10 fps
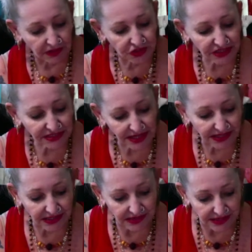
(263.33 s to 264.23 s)
just like
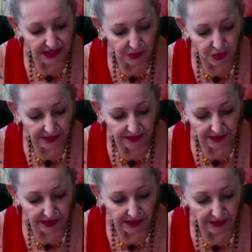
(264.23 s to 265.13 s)
he did with
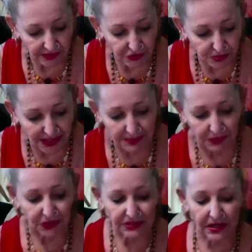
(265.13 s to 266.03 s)
the, the
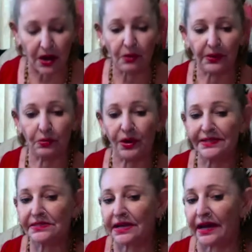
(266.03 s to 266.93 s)
dreamers. Oh, in one
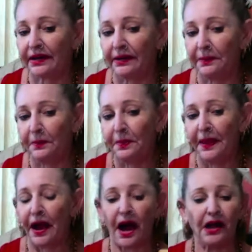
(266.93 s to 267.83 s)
second,
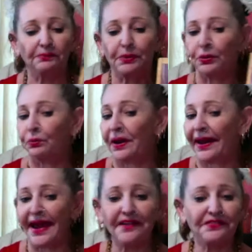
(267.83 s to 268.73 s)
I'll put
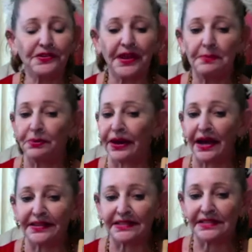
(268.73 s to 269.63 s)
whatever they bring
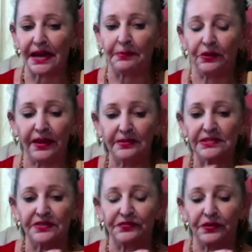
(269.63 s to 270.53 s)
on the table. And as
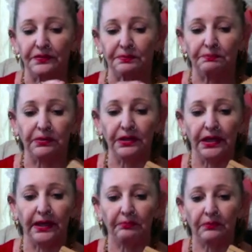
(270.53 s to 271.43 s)
if it's,
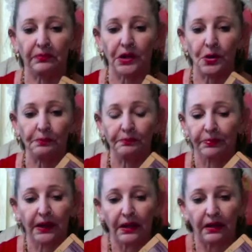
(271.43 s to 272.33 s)
eh, nope,
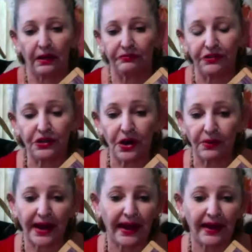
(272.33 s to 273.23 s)
if you don't
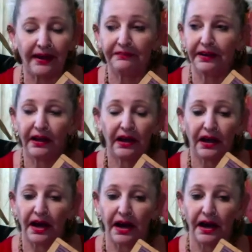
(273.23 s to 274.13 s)
have
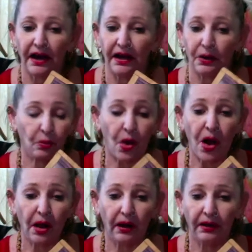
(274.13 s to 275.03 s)
uh, a
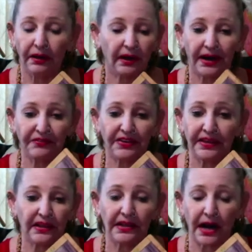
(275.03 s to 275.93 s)
wall,
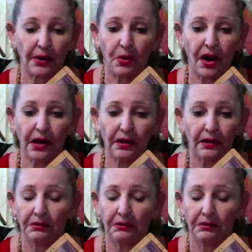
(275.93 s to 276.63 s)
everything that I want,